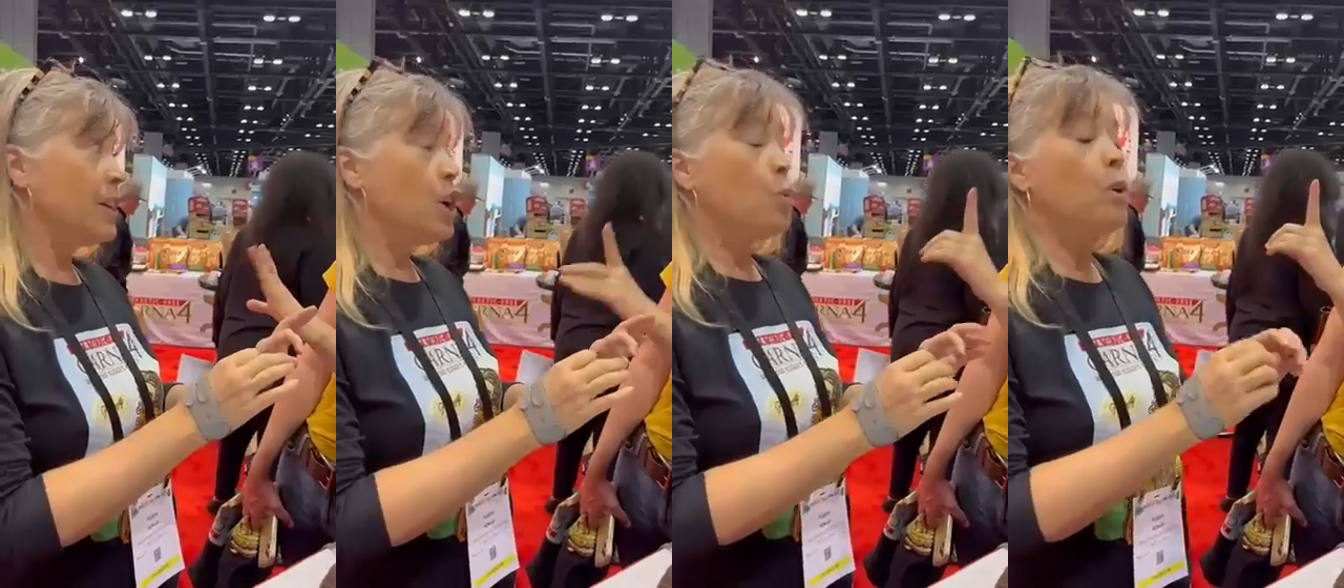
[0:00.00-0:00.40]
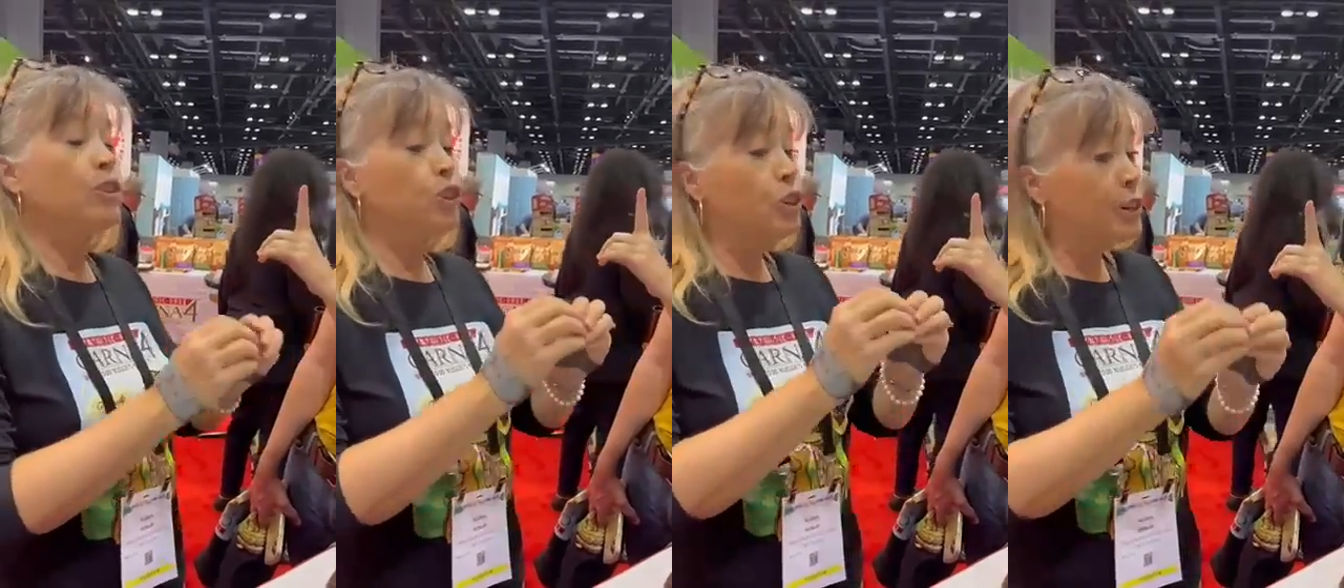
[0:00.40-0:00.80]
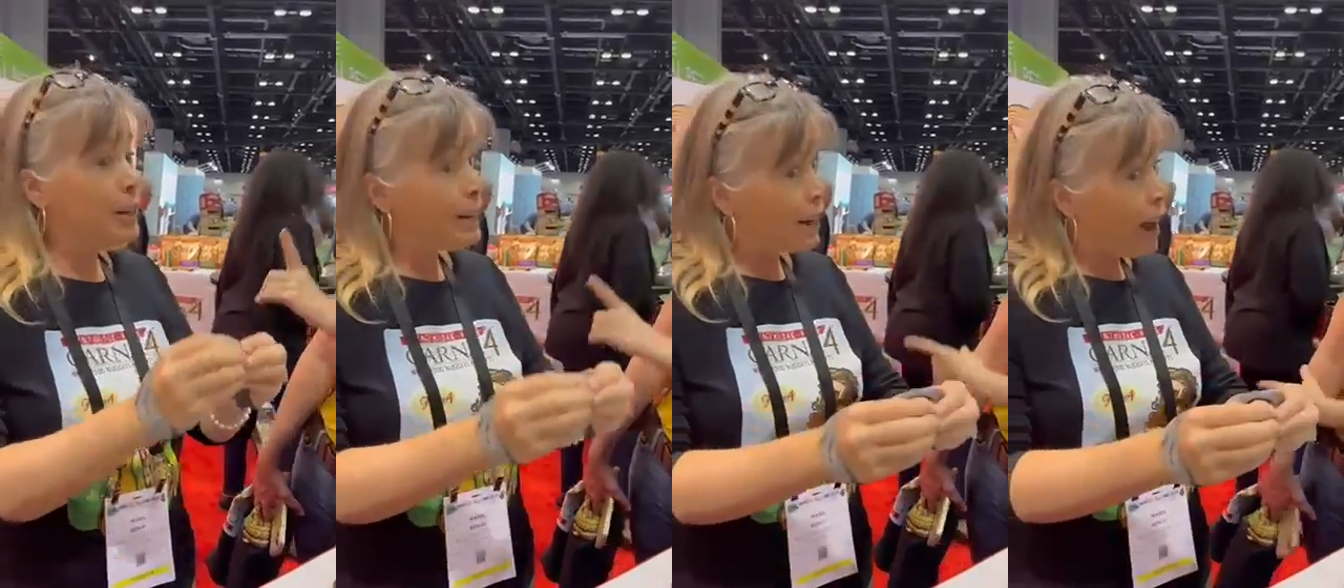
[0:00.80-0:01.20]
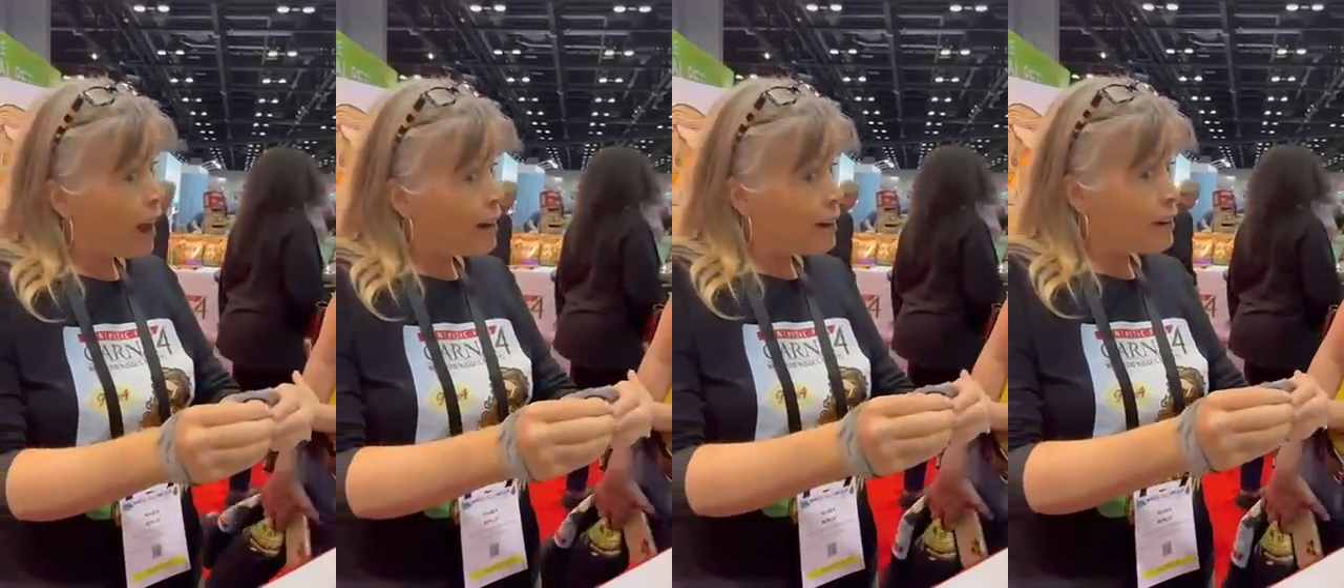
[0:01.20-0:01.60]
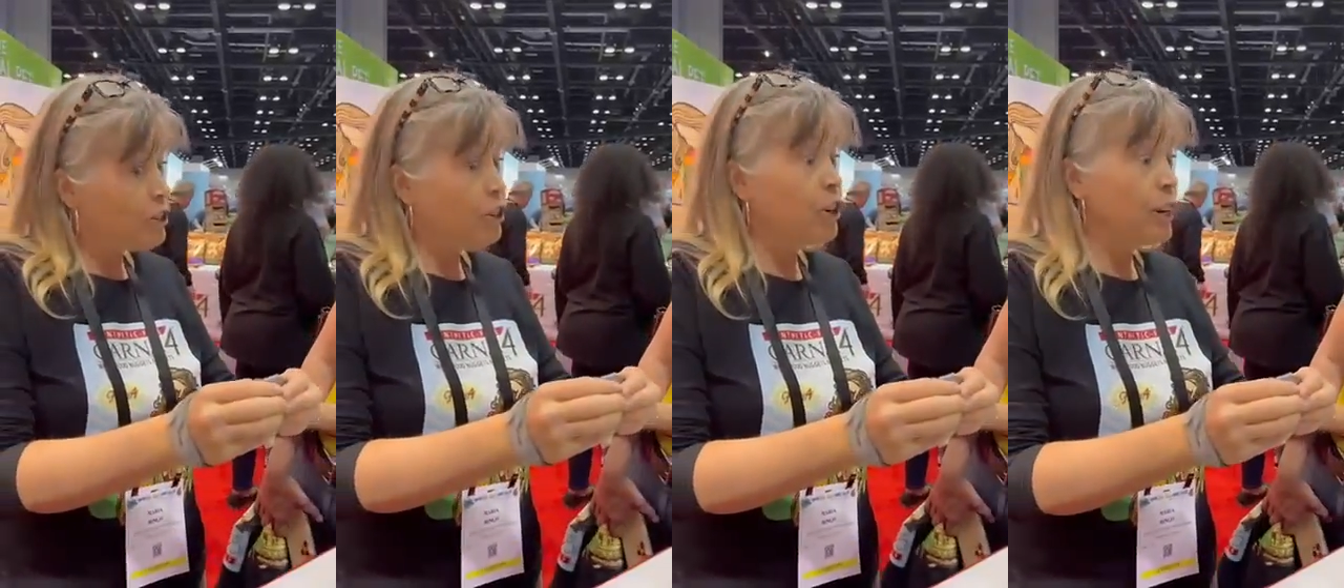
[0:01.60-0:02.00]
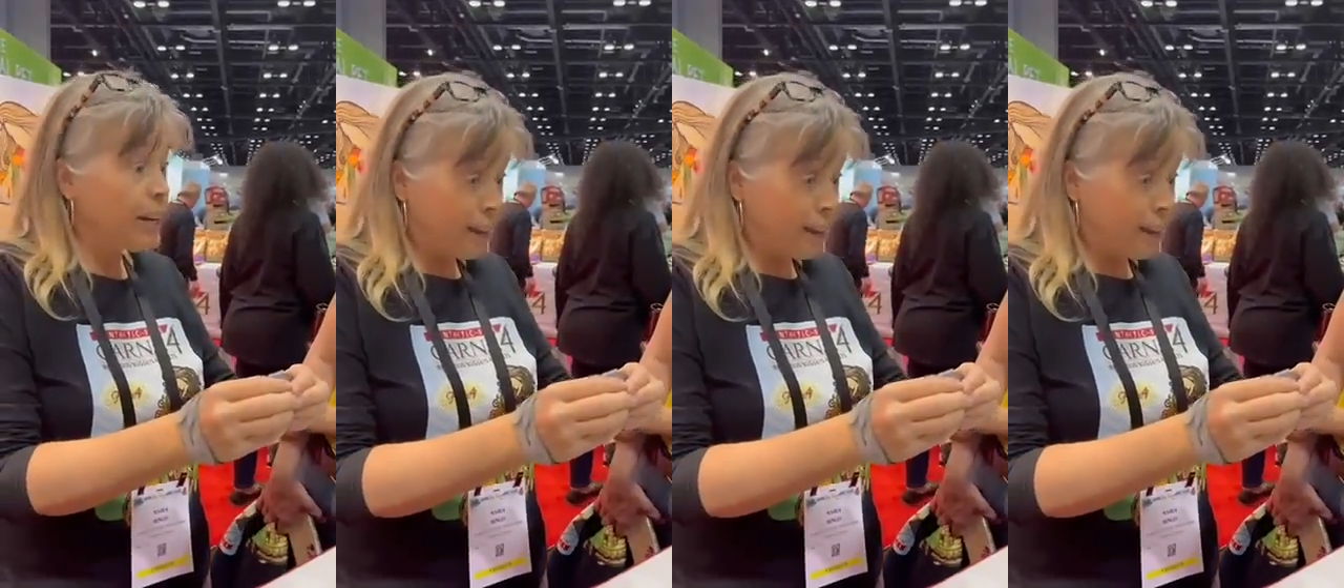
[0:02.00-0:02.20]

but what you're going to get is you're going